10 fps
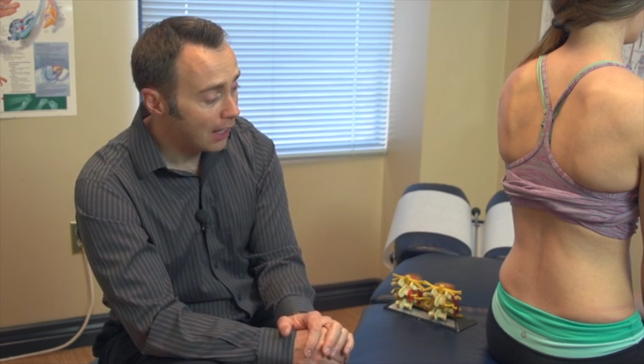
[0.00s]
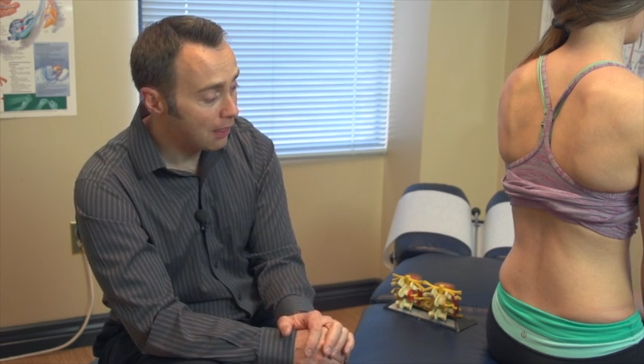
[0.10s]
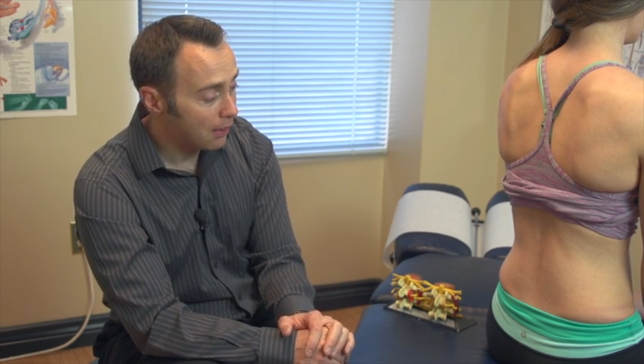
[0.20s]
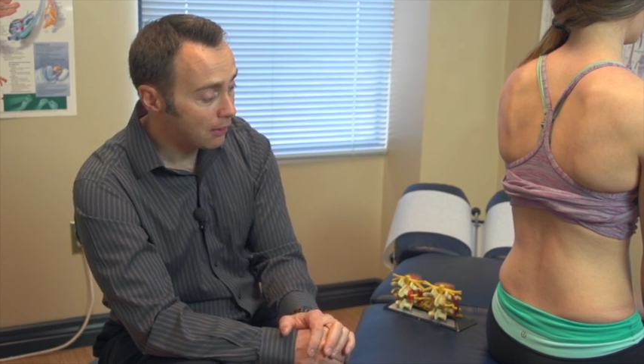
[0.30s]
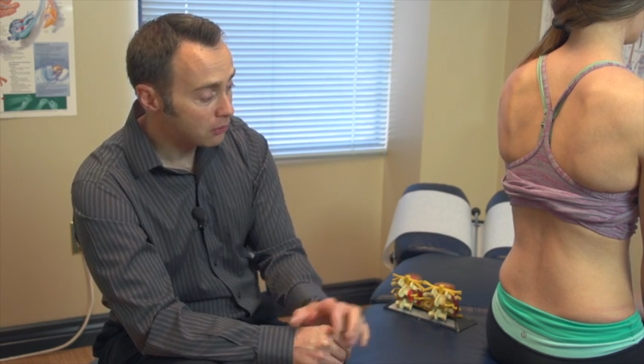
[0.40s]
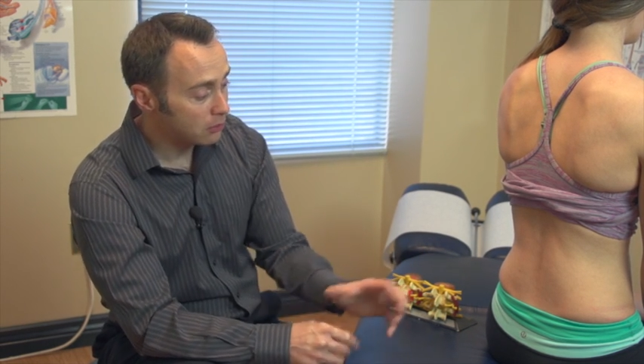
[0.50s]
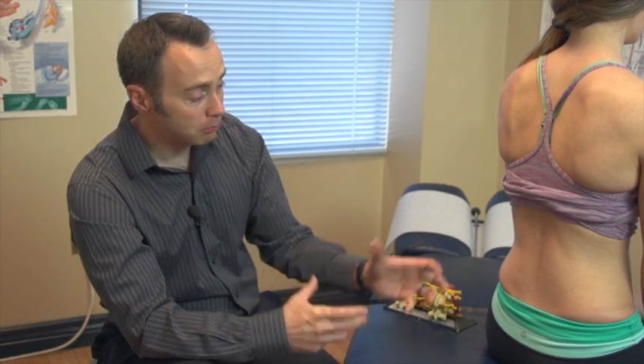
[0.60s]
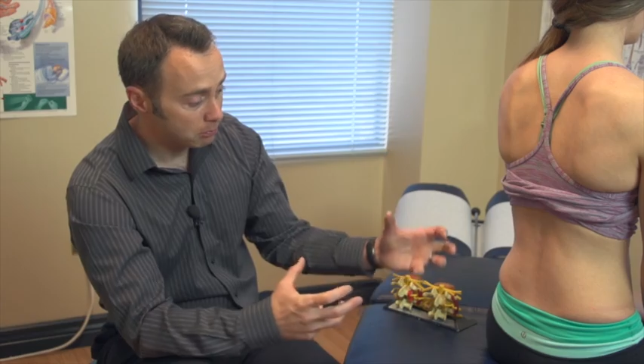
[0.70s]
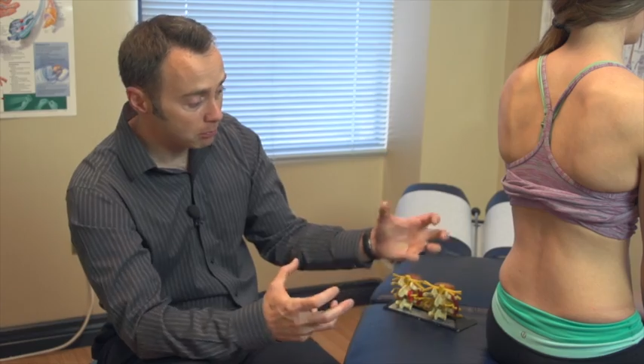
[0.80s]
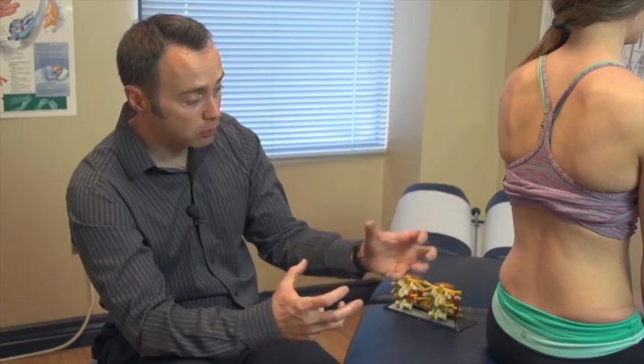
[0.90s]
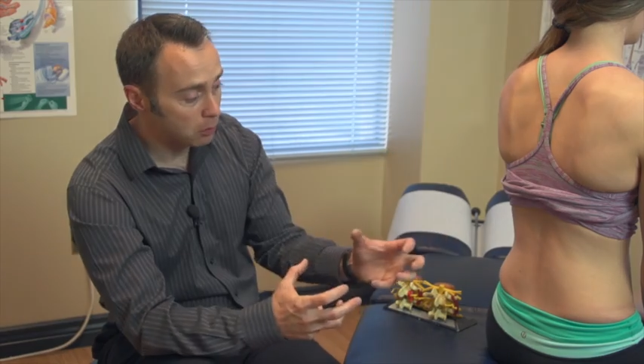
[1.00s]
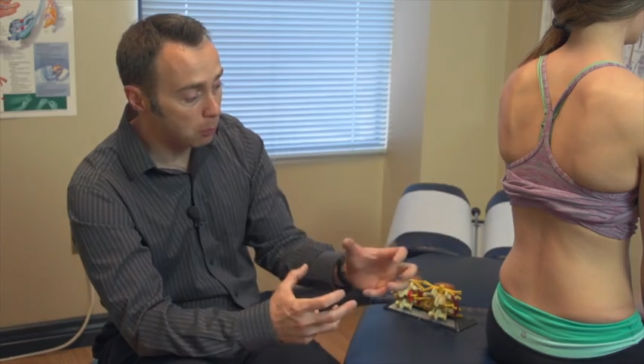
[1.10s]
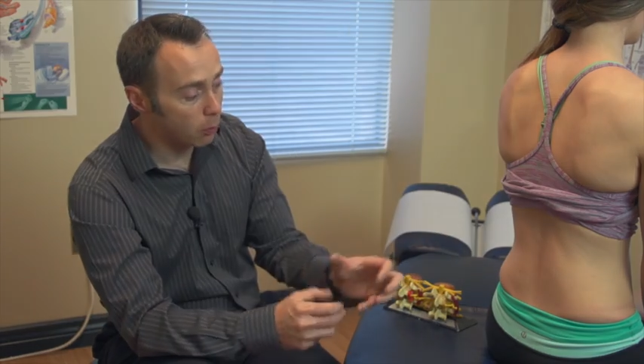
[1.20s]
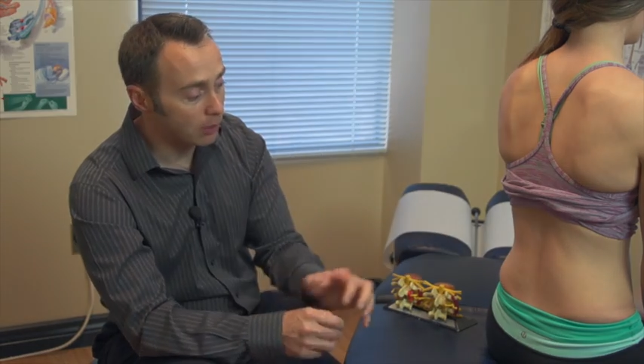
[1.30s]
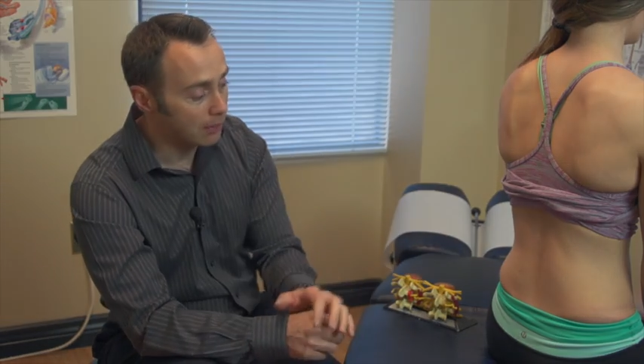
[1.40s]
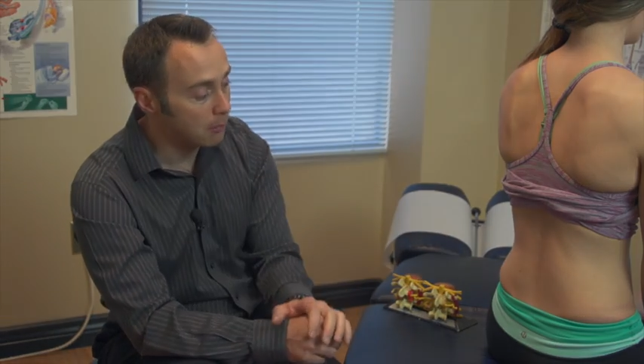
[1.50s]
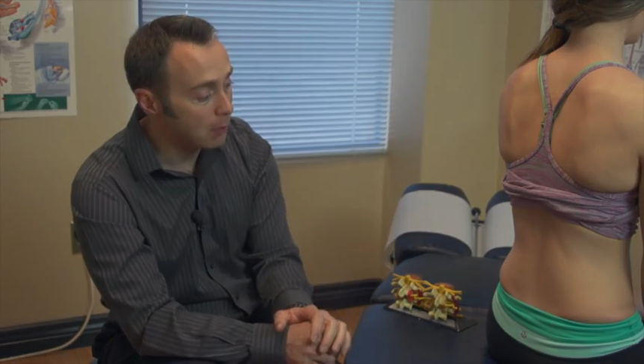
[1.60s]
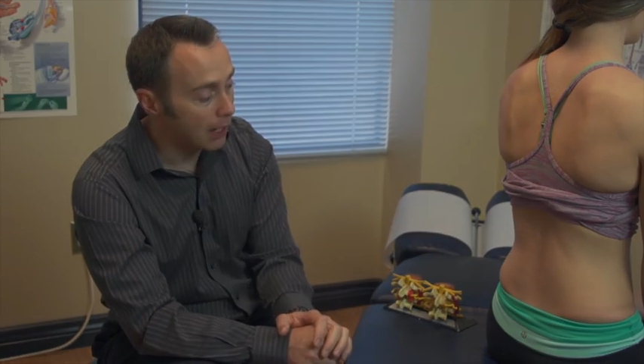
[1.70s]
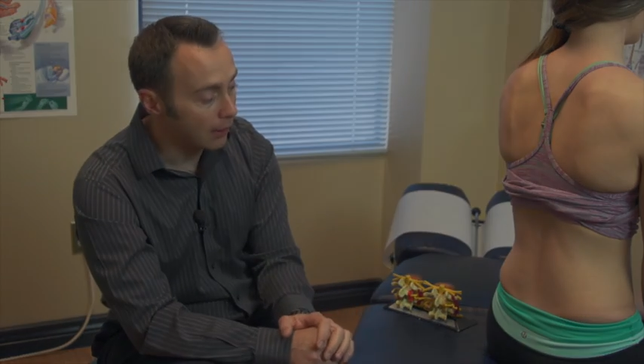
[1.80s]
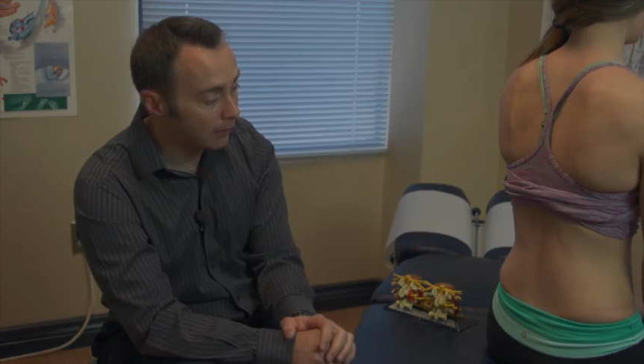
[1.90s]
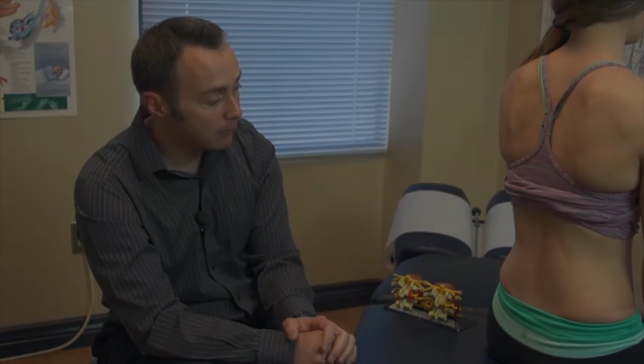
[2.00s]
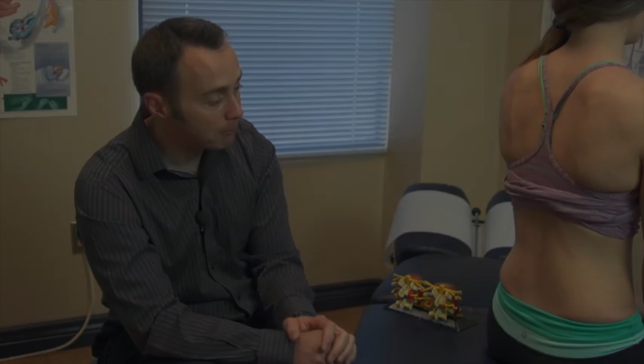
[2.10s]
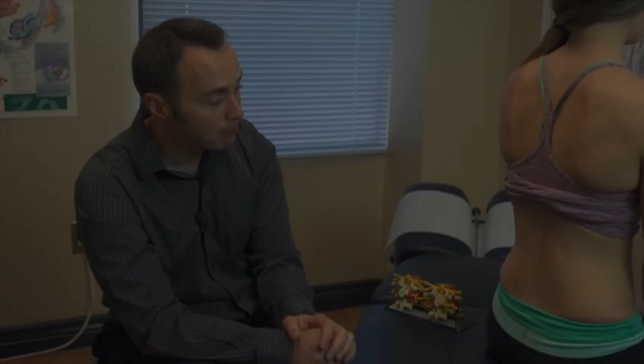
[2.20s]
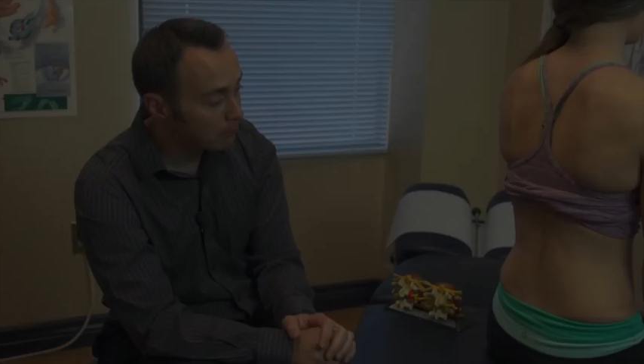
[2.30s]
and thus supporting the back.